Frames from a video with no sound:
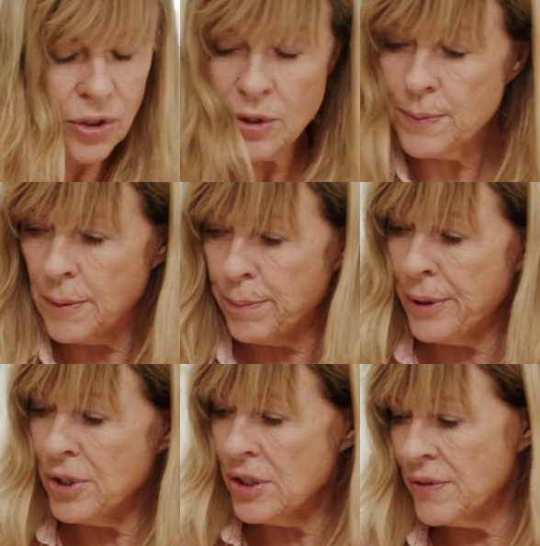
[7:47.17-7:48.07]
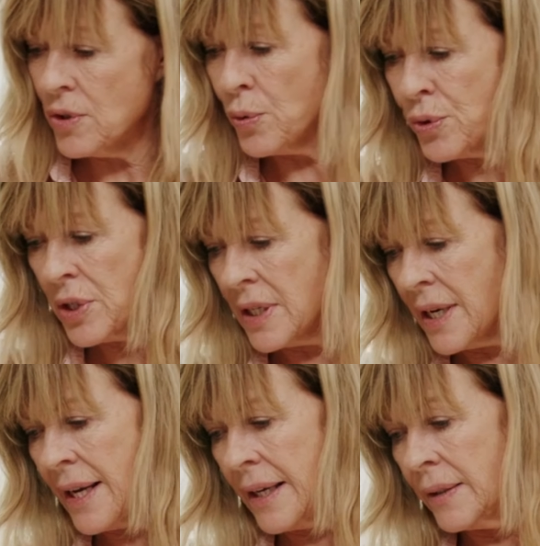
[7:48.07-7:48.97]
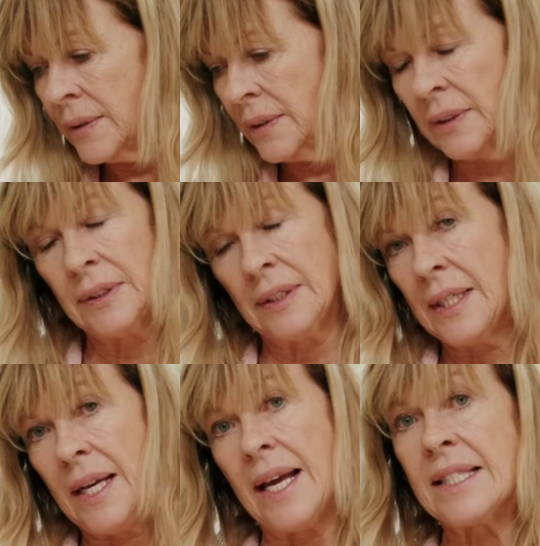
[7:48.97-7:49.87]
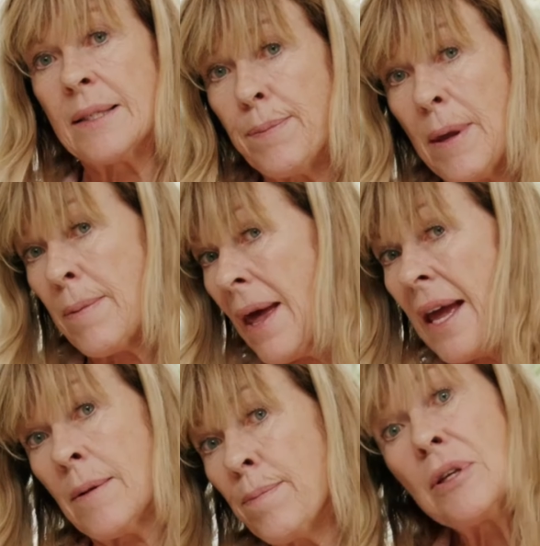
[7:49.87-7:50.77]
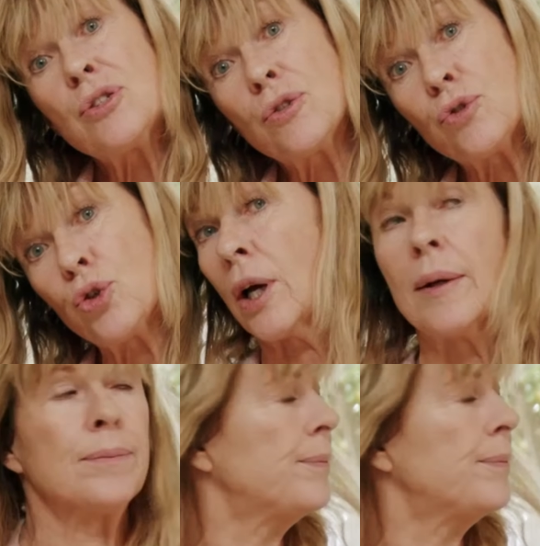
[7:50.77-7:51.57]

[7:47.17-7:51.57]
I'll just put a pinch of salt in now, and some pepper and a pinch of sugar.